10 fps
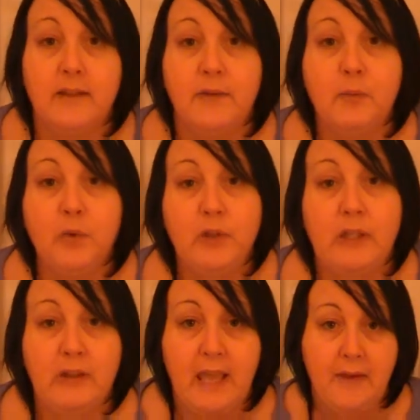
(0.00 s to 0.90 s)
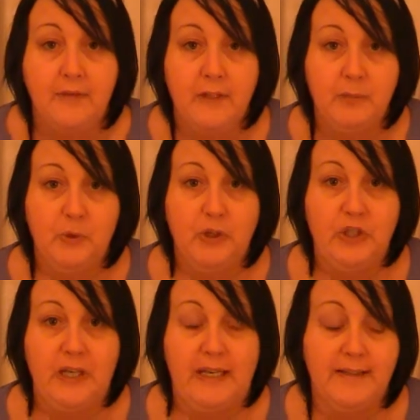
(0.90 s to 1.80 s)
the more you look after your
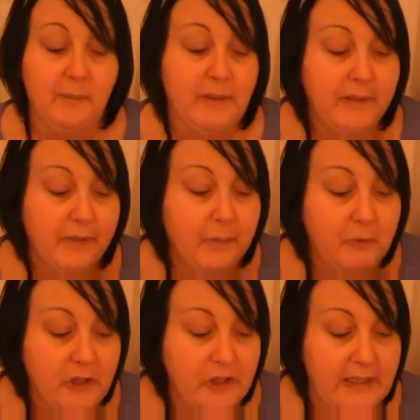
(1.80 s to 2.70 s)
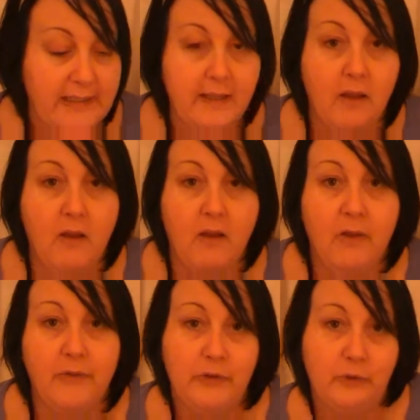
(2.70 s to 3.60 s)
brushes, I mean, the brushes
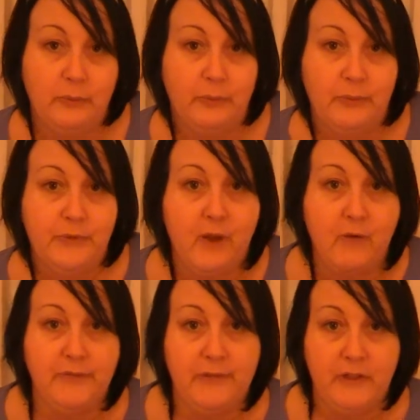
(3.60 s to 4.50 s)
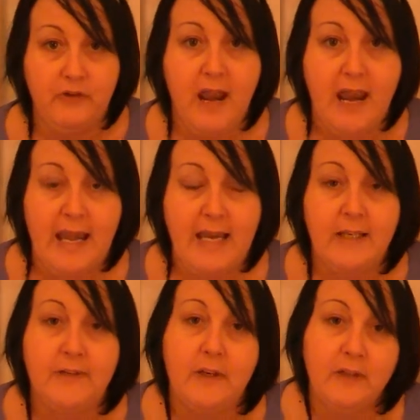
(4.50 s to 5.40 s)
are the tools of your trade.
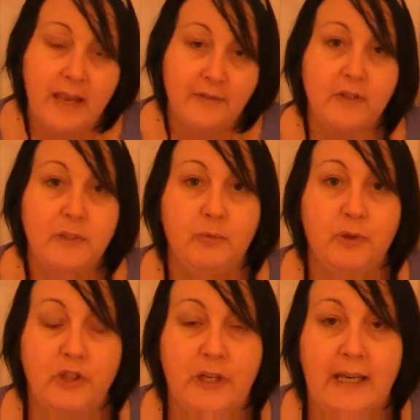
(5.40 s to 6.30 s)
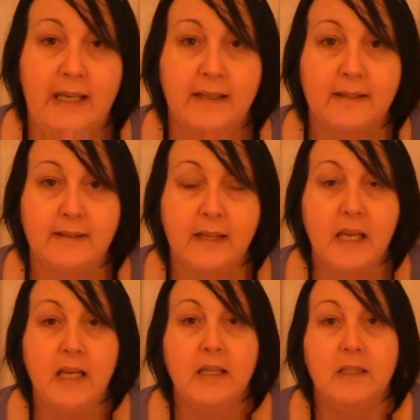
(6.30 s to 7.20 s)
If you look after your brushes,
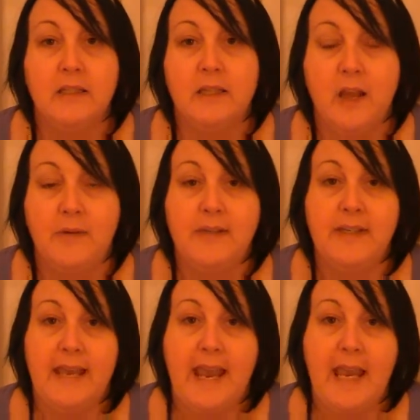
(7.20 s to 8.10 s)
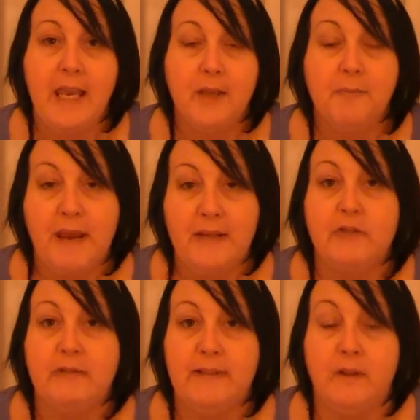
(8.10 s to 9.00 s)
you're going to get better
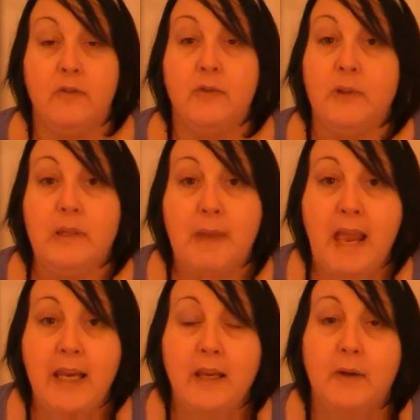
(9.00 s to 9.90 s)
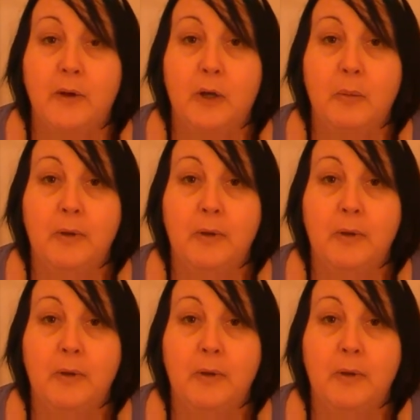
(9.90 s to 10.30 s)
results with your makeup.